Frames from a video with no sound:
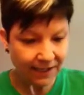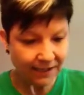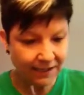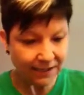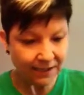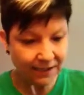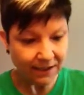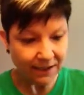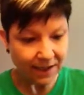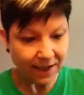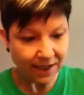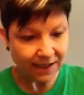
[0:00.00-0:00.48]
the
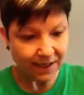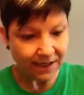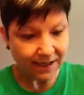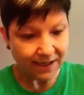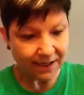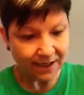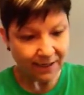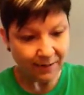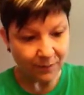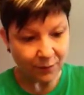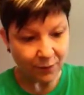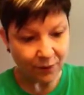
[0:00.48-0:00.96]

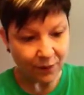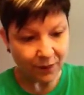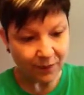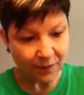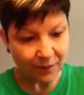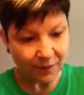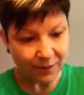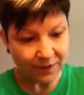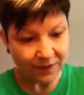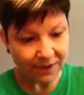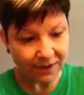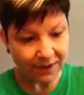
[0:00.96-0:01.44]
lighting I'm working
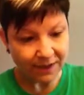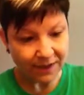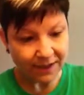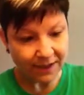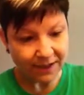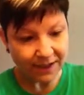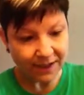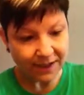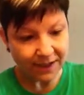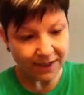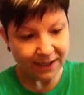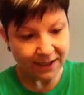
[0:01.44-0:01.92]
with
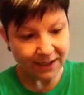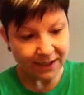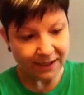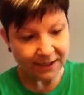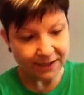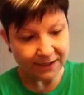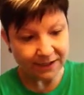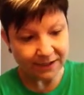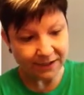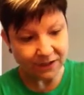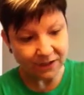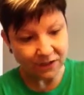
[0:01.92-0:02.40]
today
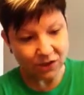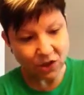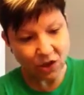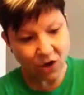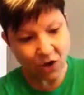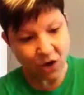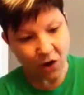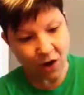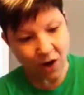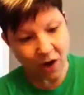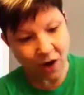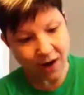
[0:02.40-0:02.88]
is
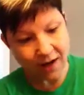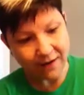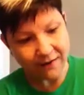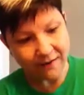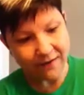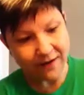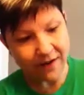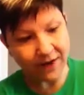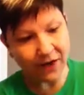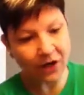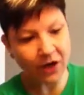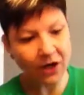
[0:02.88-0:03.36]
not
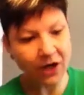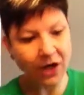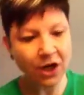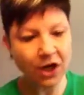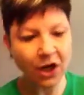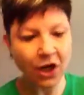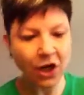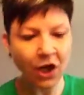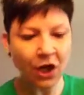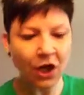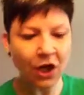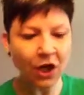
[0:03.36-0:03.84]
very
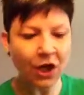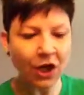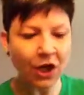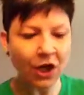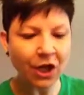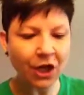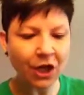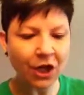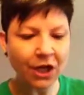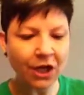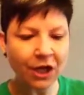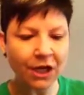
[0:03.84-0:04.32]

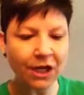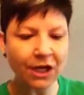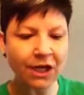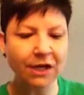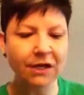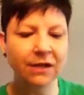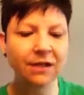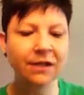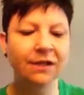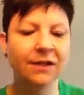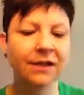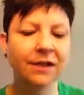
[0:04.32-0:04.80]

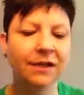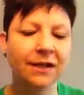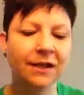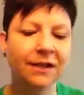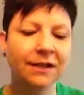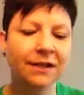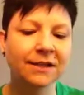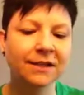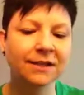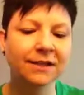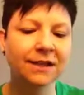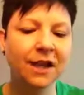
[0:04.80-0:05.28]
good.
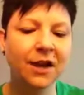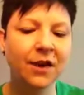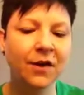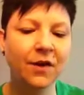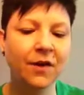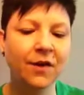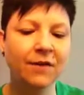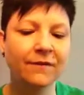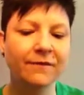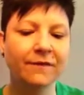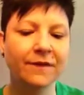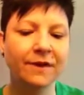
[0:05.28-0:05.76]
So
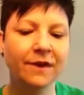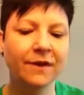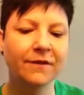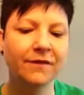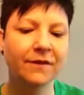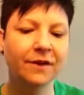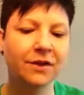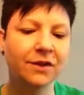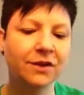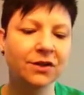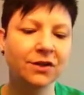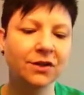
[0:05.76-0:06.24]
I'm very,
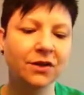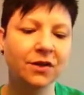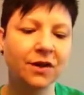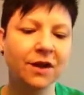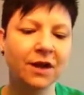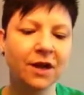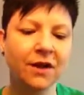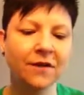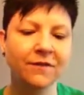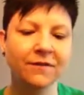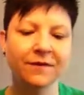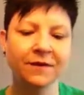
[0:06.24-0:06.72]
very sorry.
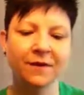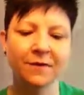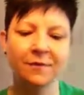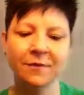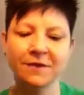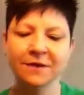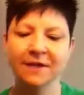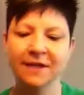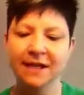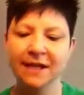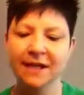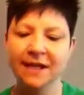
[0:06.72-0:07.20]
Hopefully
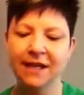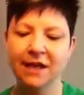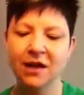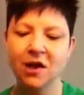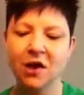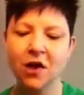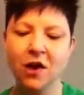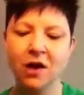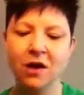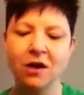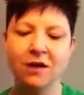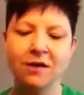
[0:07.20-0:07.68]
once I get
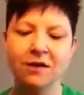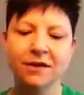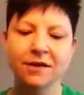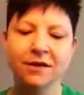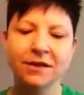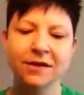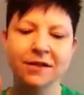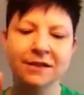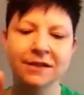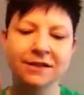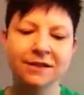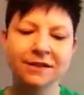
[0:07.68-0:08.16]
all
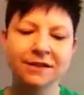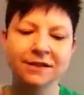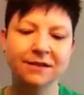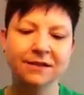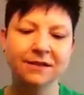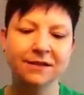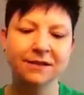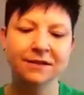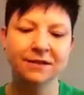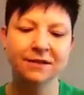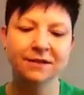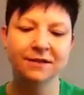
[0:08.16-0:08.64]

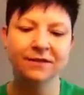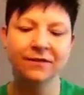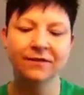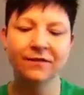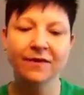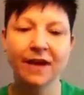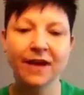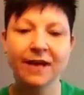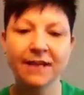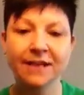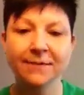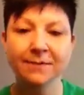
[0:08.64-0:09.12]
this
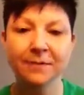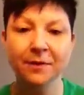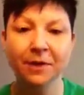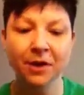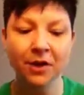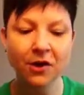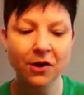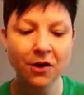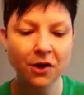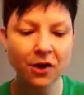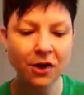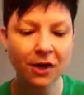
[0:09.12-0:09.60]
face put
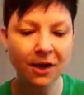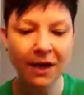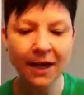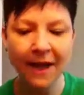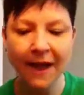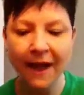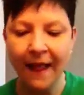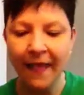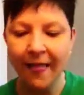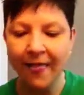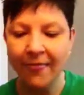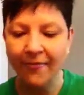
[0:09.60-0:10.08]
on,
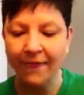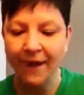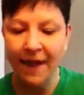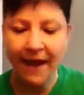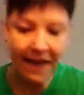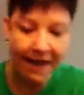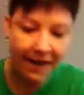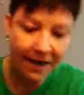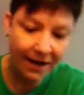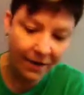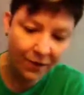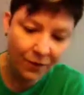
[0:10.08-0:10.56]

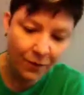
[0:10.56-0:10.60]
that,